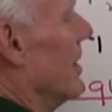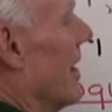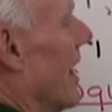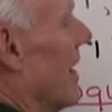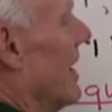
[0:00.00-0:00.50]
in
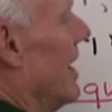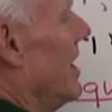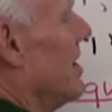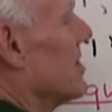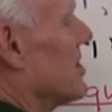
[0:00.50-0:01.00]
that
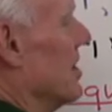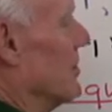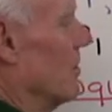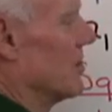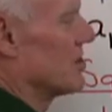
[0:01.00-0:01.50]
A
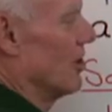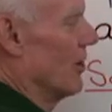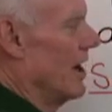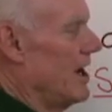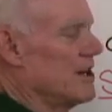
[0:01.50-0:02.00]
sequence,
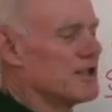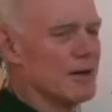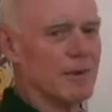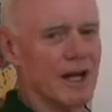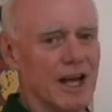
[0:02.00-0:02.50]
so A
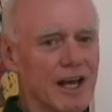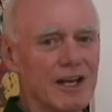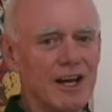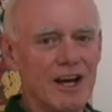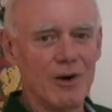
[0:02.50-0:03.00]
sub
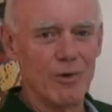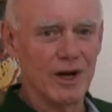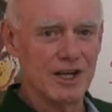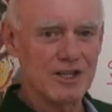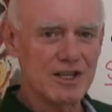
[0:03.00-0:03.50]
n,
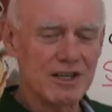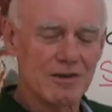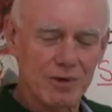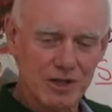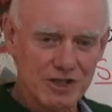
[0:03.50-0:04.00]
what is
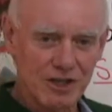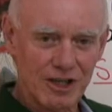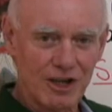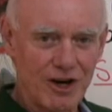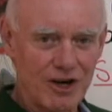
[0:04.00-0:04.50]
it? Well, it's a
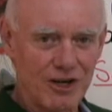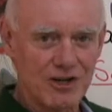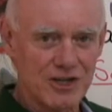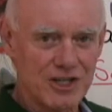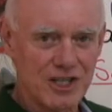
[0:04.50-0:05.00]
little harder
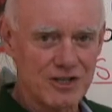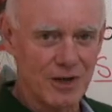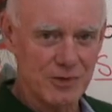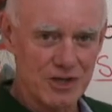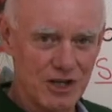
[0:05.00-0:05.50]
to see, so
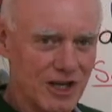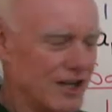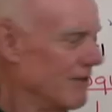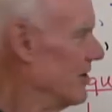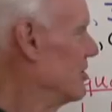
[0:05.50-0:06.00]
I'm just going to
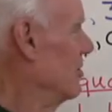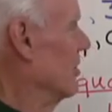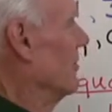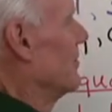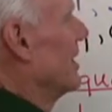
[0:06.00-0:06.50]
give it to
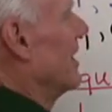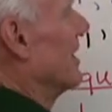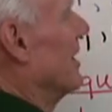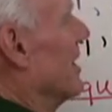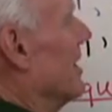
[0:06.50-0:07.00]
you. It